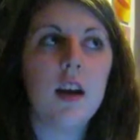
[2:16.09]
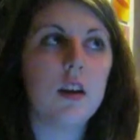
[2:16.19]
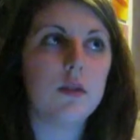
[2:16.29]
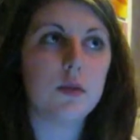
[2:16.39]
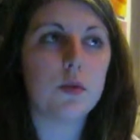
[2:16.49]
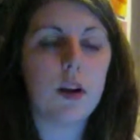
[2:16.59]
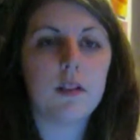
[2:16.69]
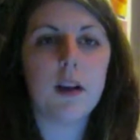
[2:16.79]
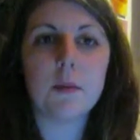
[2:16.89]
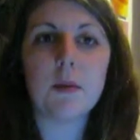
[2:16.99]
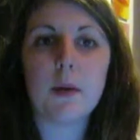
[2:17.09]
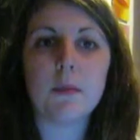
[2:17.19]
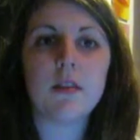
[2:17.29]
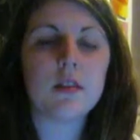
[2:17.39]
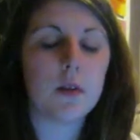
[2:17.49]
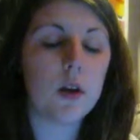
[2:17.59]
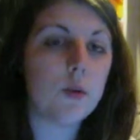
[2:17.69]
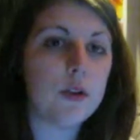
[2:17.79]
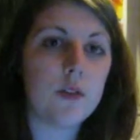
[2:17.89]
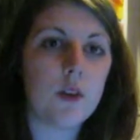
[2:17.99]
of all our family members, so I
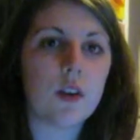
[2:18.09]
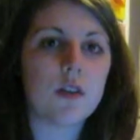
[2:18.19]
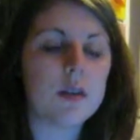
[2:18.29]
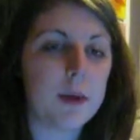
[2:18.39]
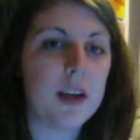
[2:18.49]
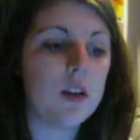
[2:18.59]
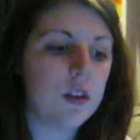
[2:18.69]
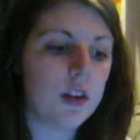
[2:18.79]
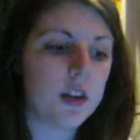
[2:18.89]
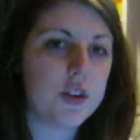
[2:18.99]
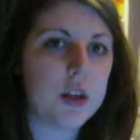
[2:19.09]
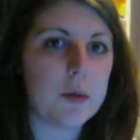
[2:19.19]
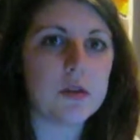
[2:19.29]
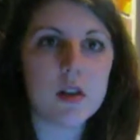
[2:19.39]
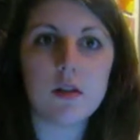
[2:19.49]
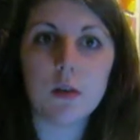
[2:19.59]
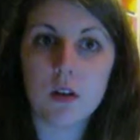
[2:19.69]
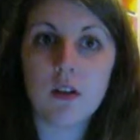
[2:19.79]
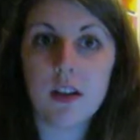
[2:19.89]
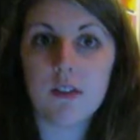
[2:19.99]
got rid of those to make it look like she was the only
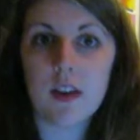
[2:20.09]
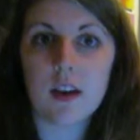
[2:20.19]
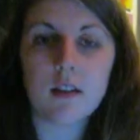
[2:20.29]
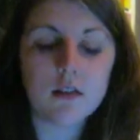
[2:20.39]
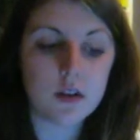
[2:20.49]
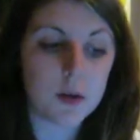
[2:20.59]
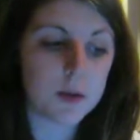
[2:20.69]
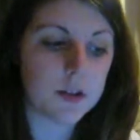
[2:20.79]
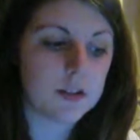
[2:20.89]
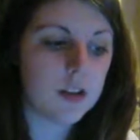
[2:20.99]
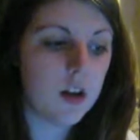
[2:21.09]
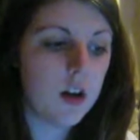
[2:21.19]
one who lived there, so it was,